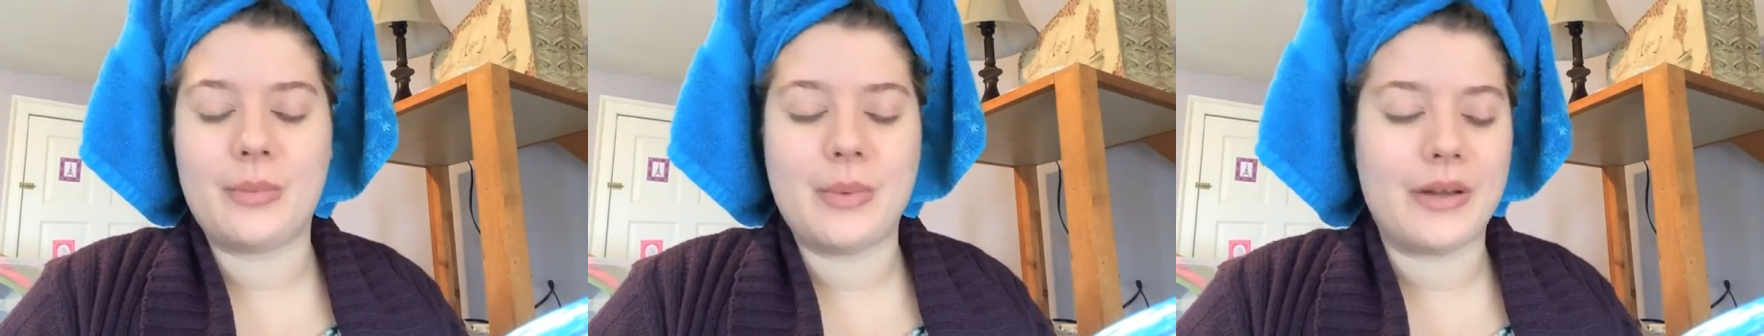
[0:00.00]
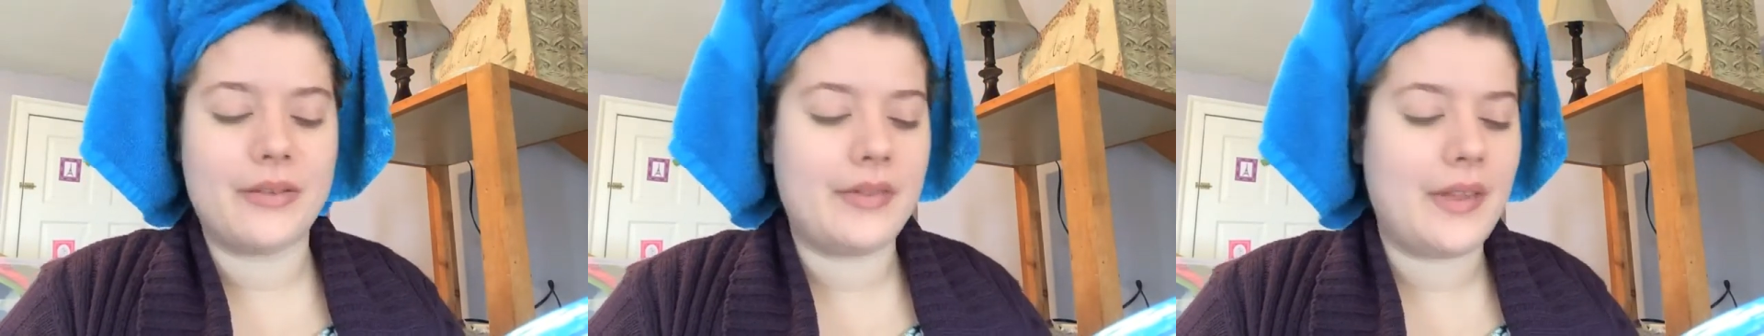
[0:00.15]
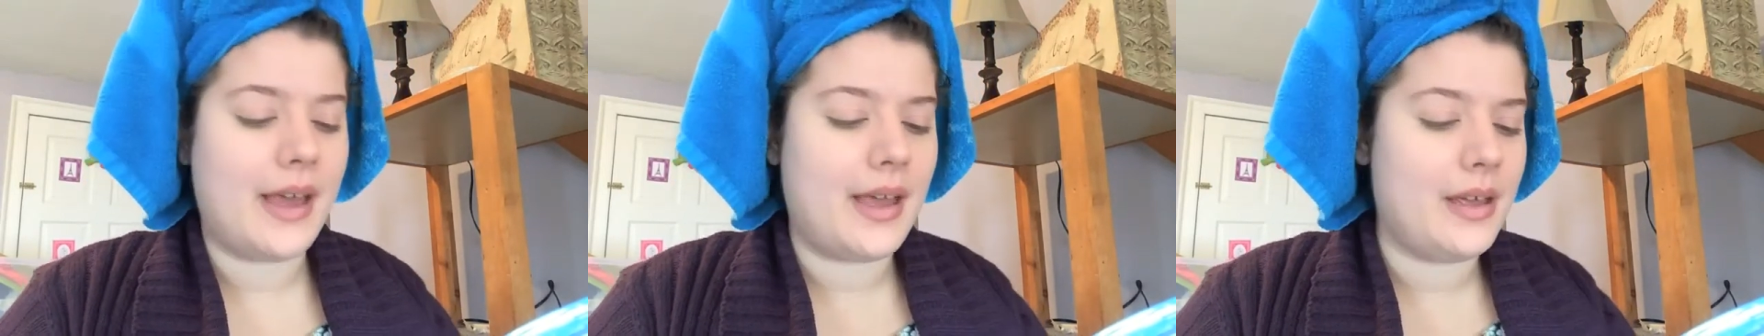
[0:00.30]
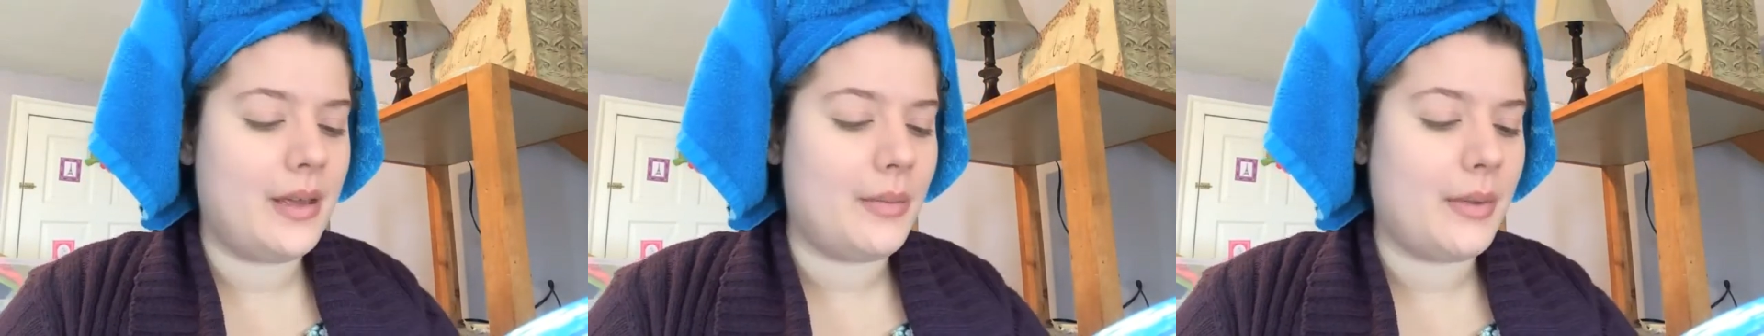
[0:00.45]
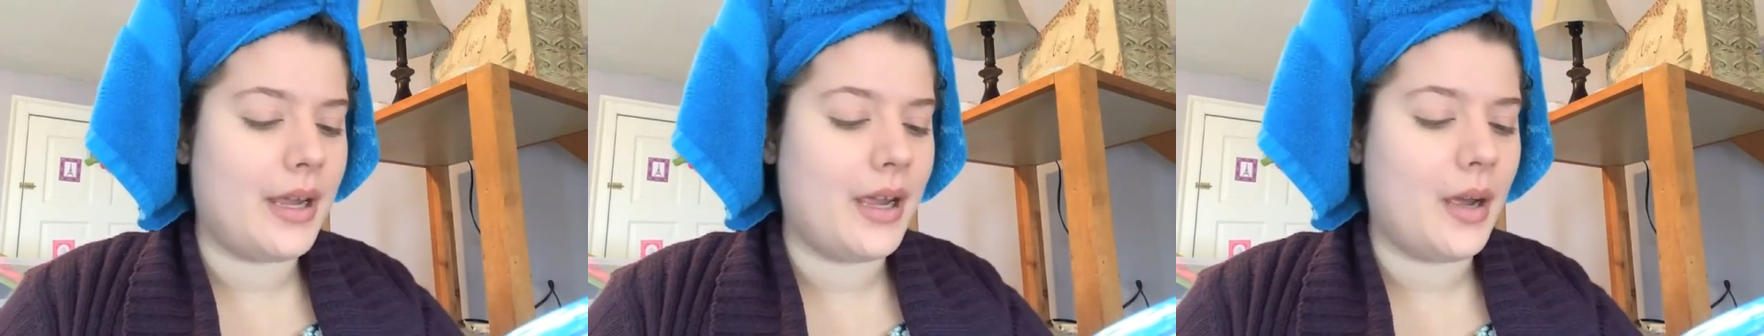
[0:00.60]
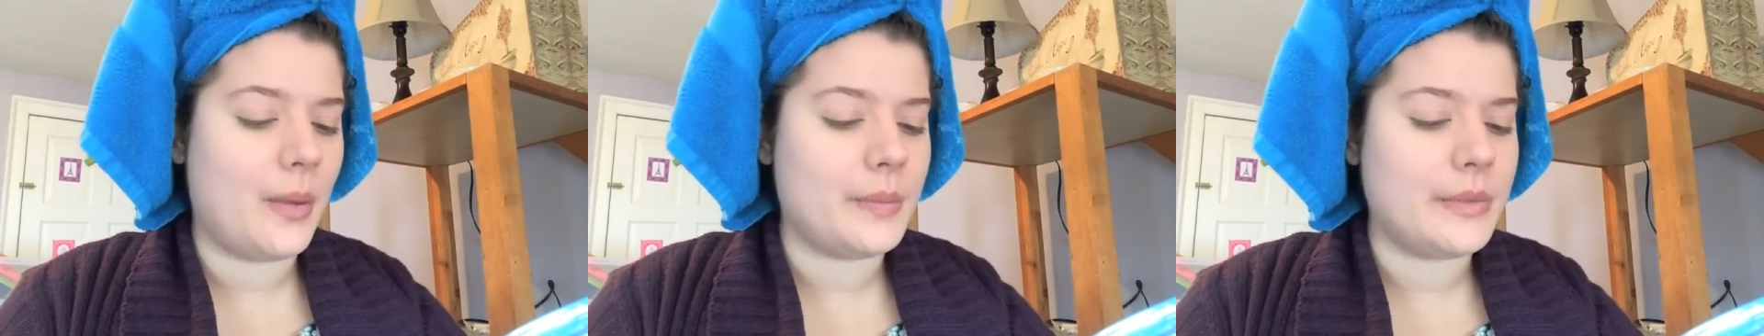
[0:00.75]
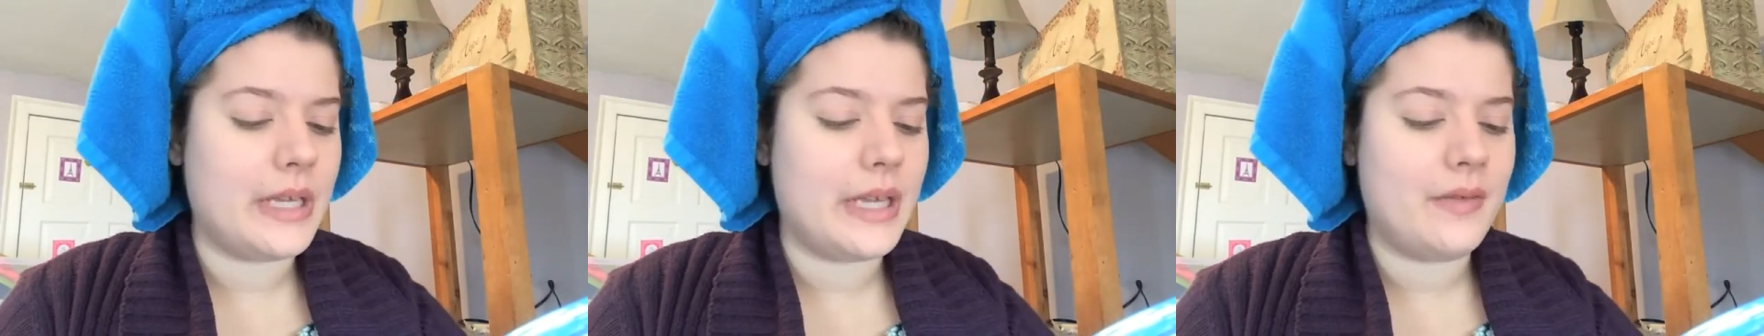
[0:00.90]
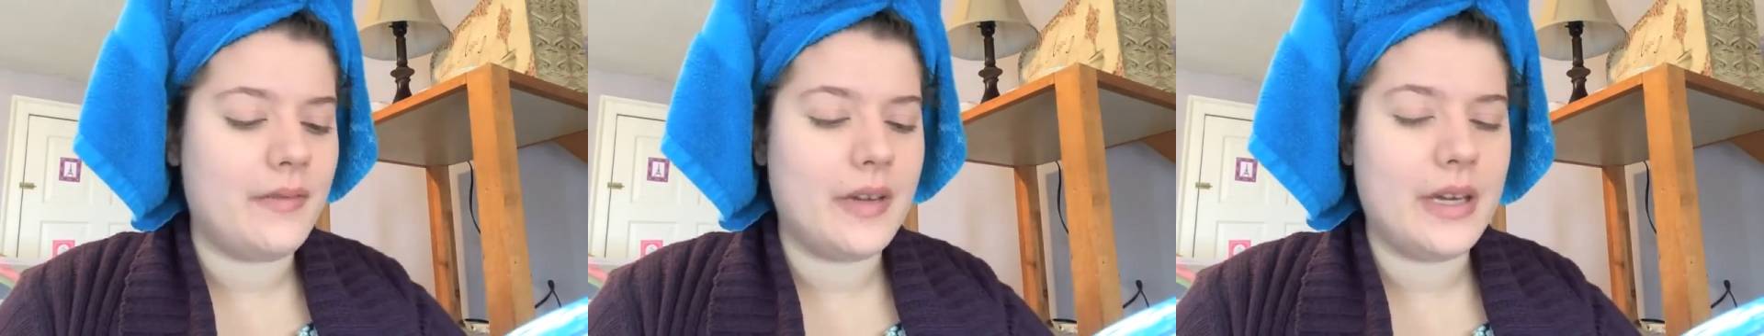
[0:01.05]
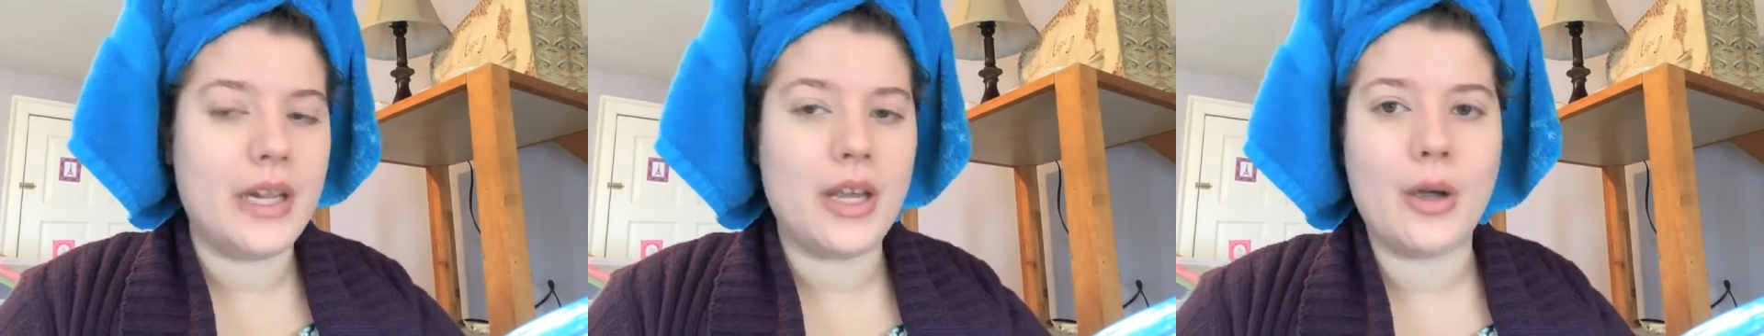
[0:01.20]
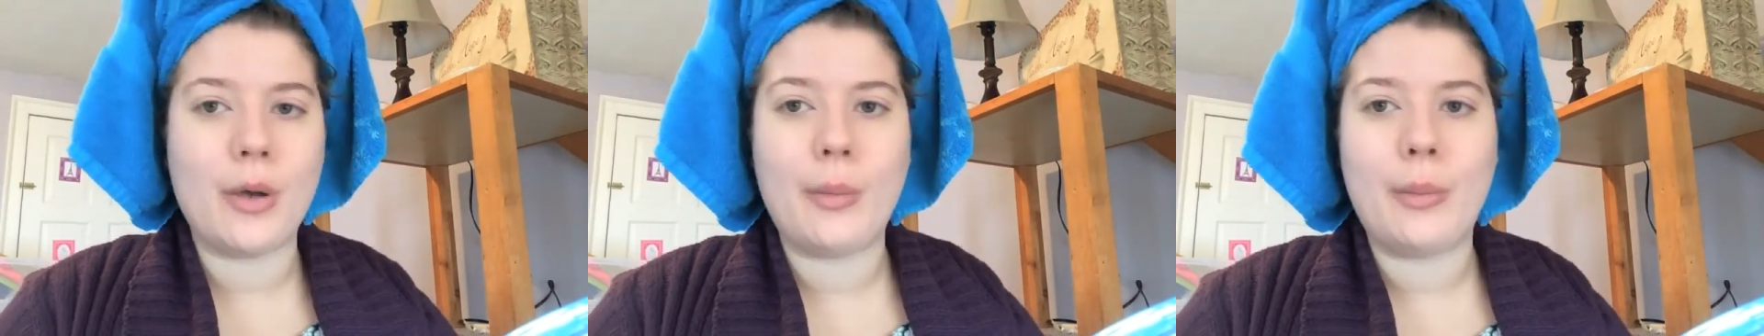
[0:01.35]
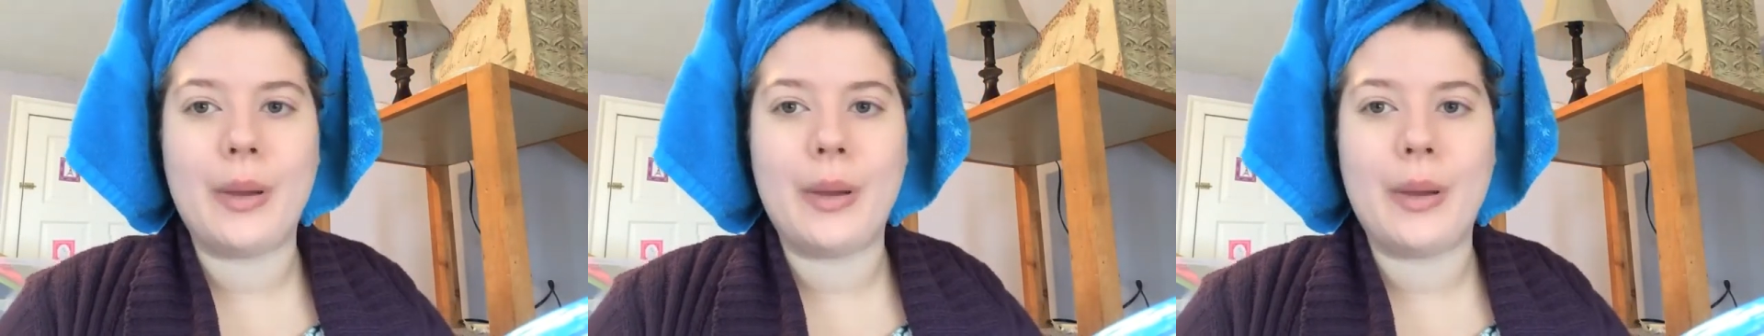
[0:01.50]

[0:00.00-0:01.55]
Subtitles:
about that in my update video,